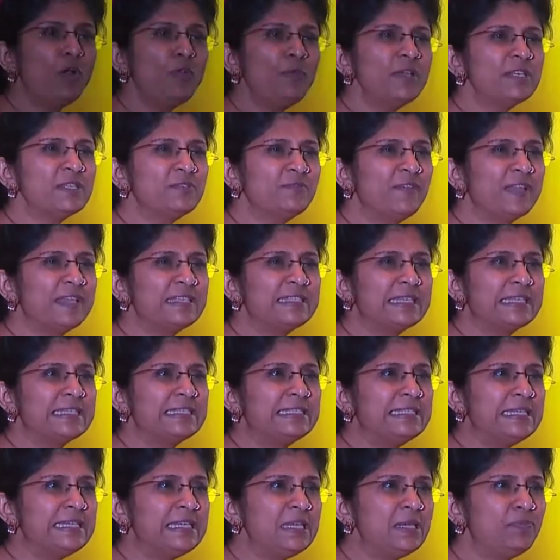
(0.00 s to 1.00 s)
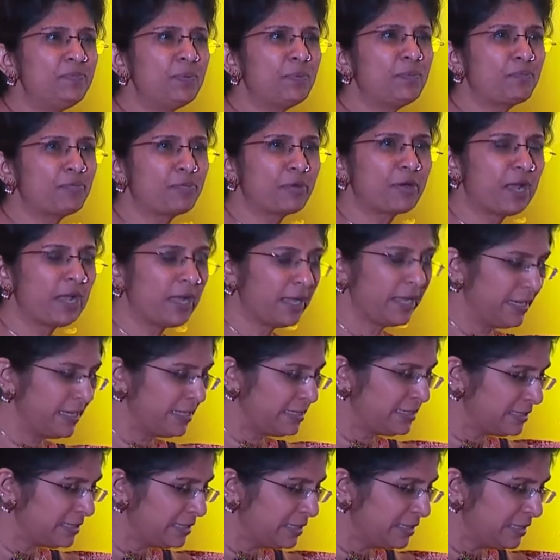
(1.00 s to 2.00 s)
always felt a deep
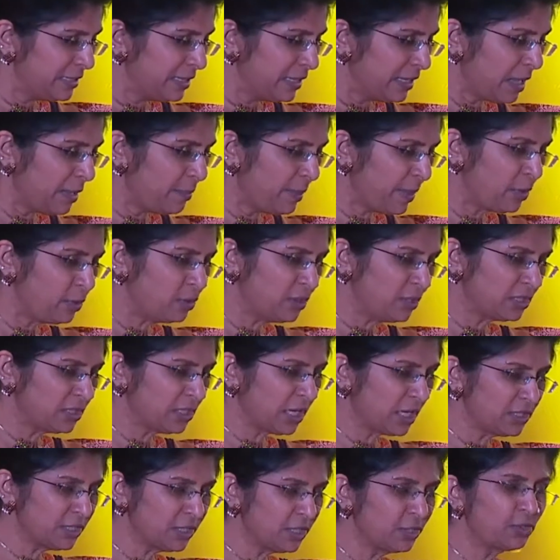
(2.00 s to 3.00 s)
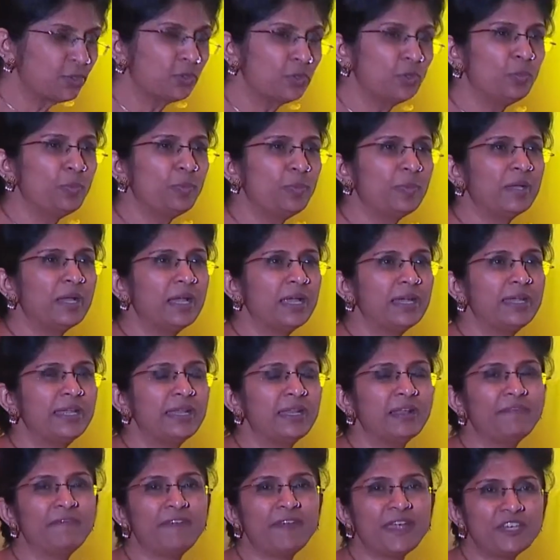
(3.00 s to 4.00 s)
pride about the Tata Group and
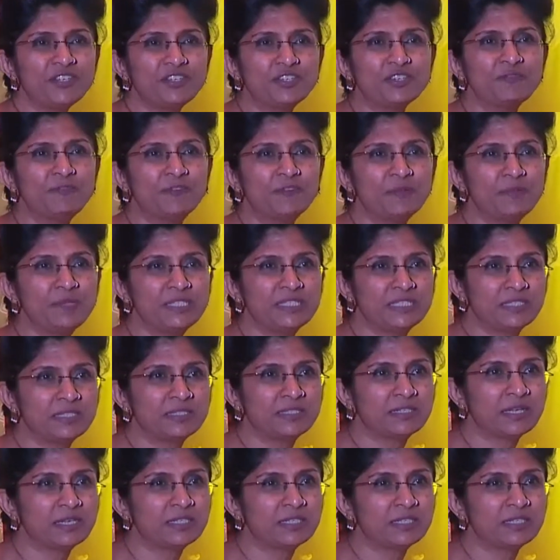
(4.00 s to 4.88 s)
an affection for Mr.